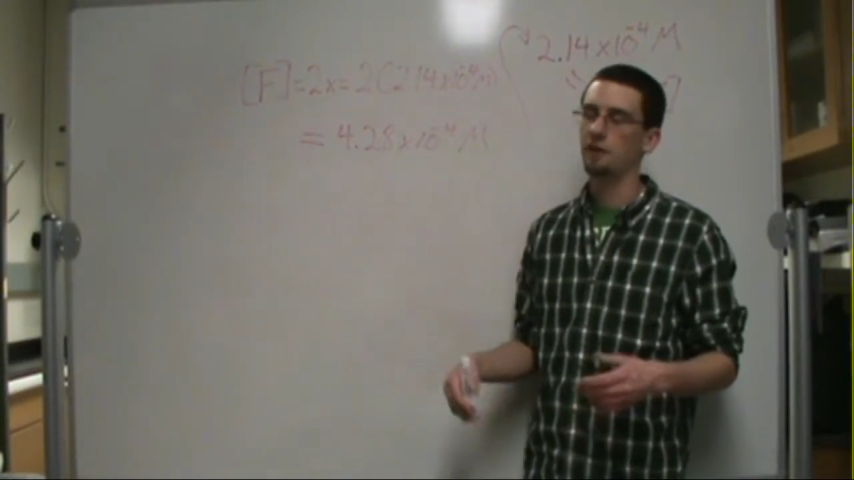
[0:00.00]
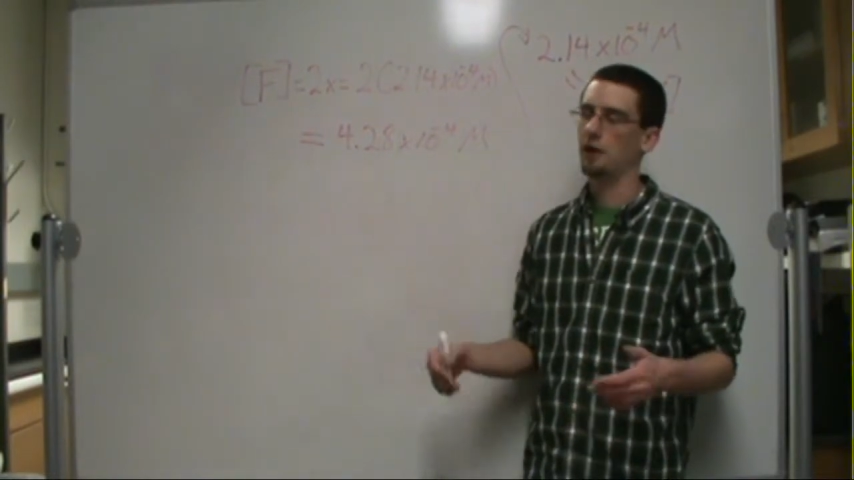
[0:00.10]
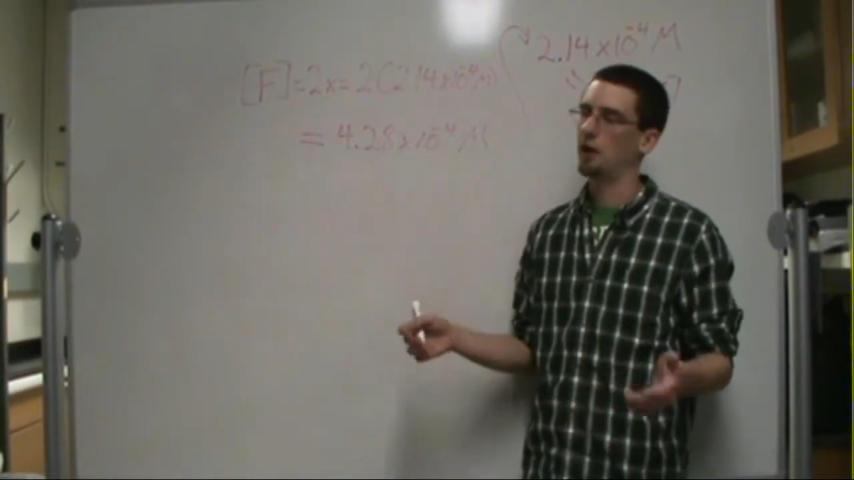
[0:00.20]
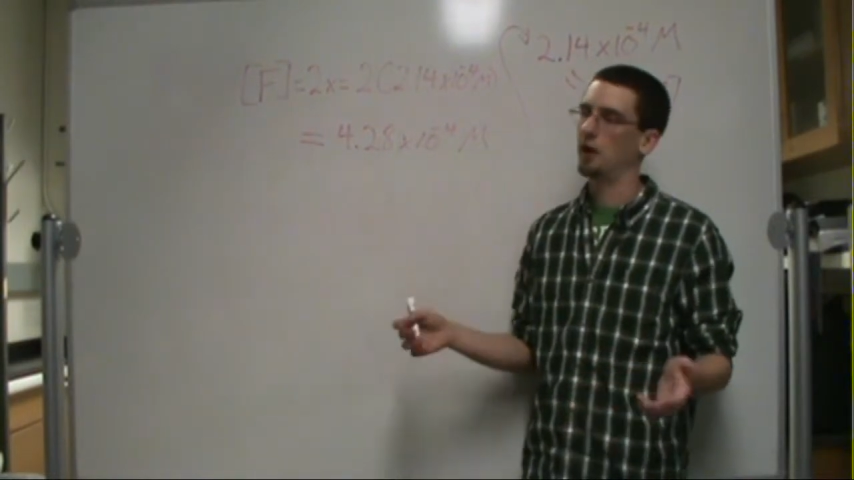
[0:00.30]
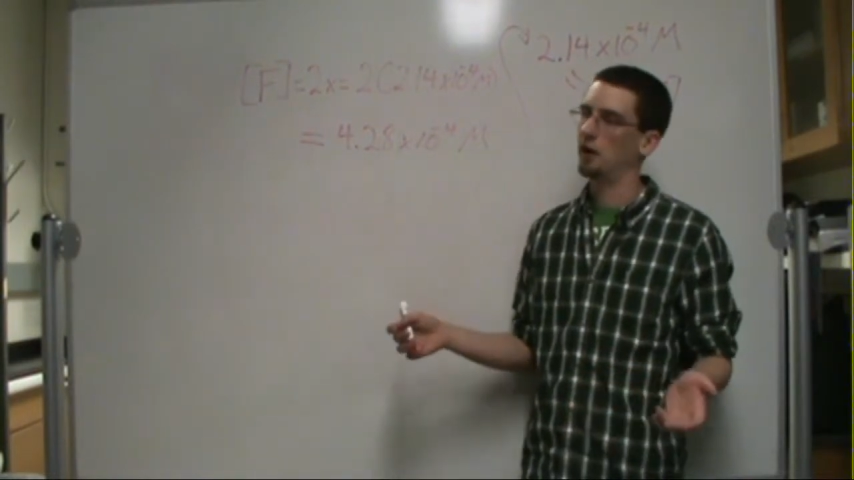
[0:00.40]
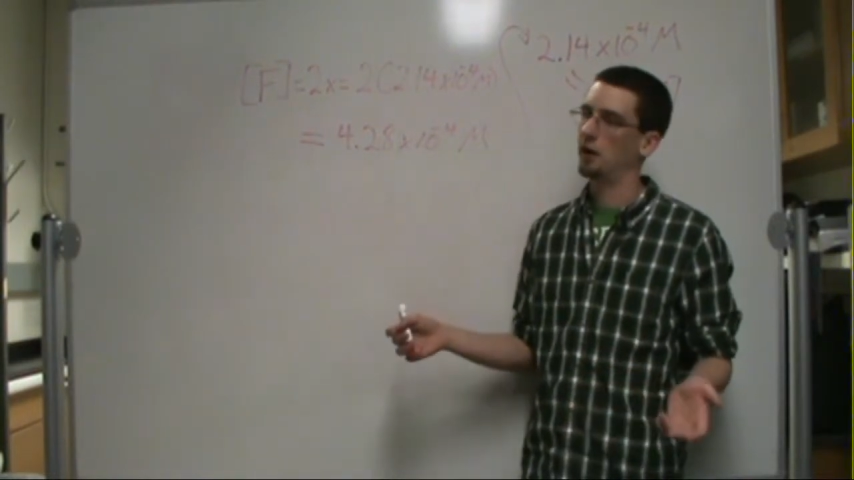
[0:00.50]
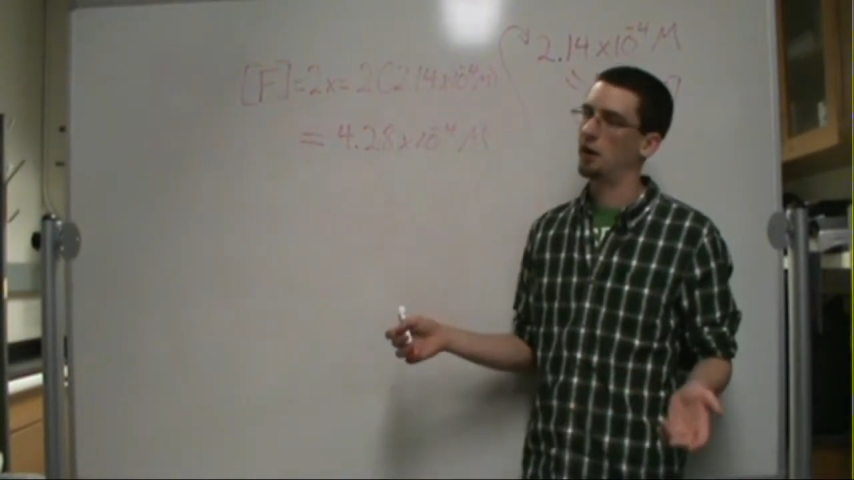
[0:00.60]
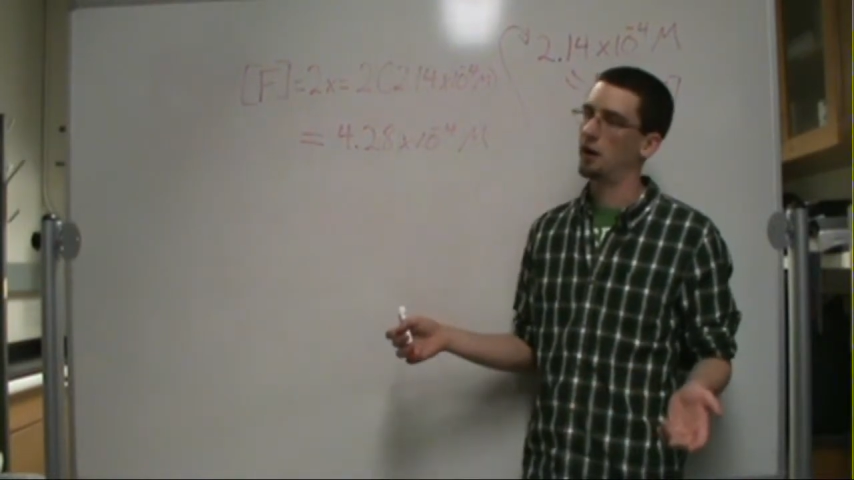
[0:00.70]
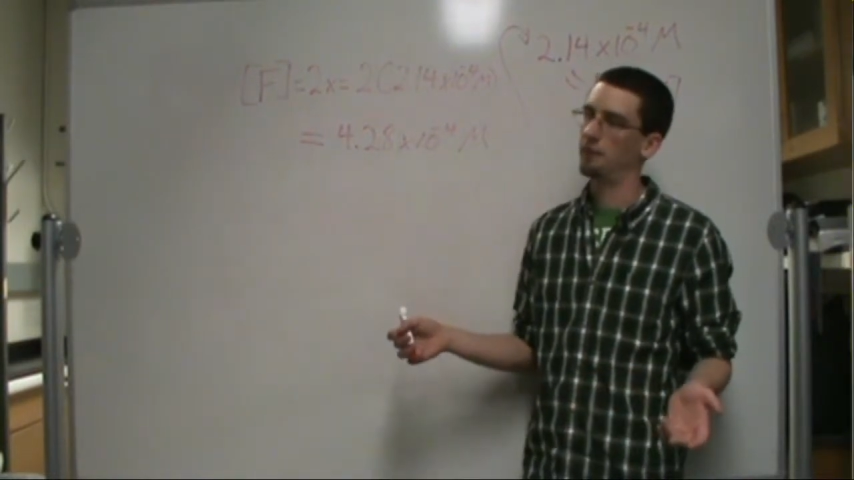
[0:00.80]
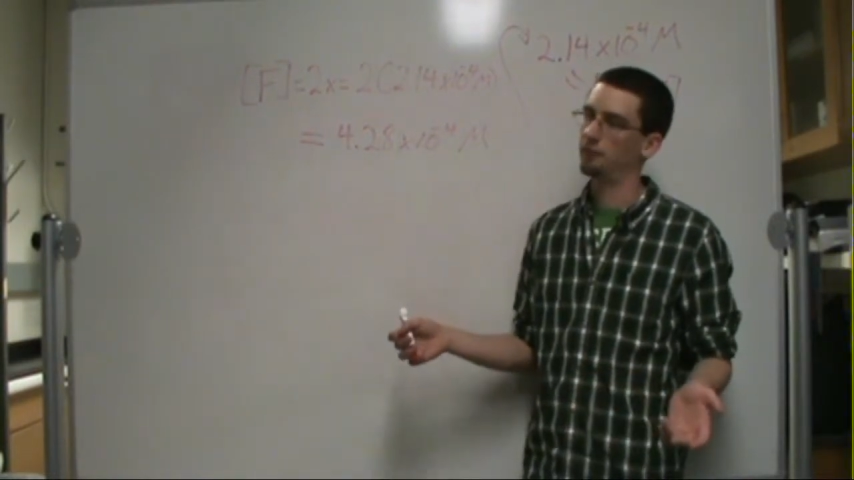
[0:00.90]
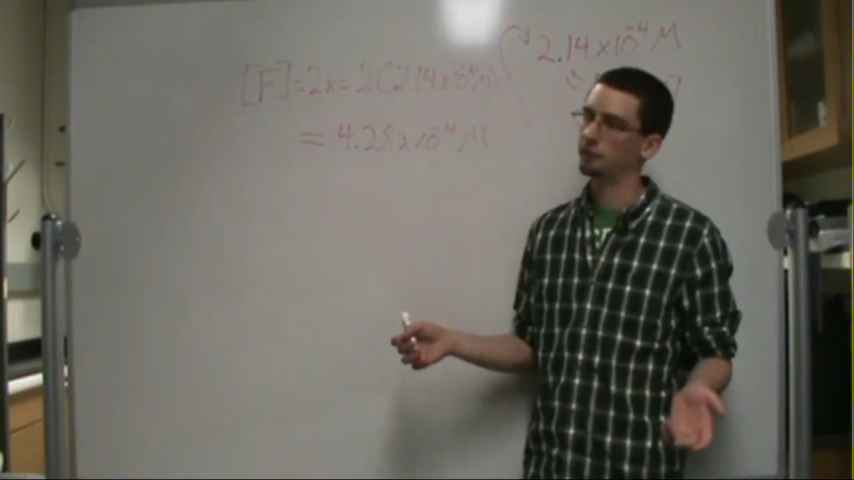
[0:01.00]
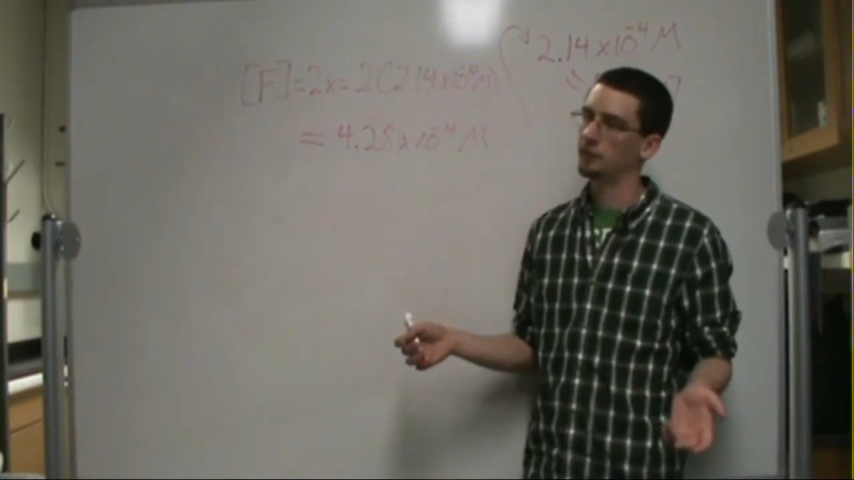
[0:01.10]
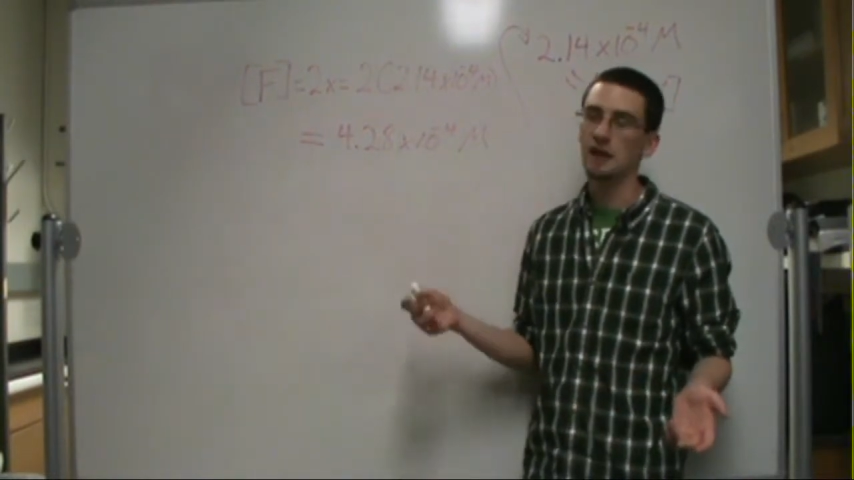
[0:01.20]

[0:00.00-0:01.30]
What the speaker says: the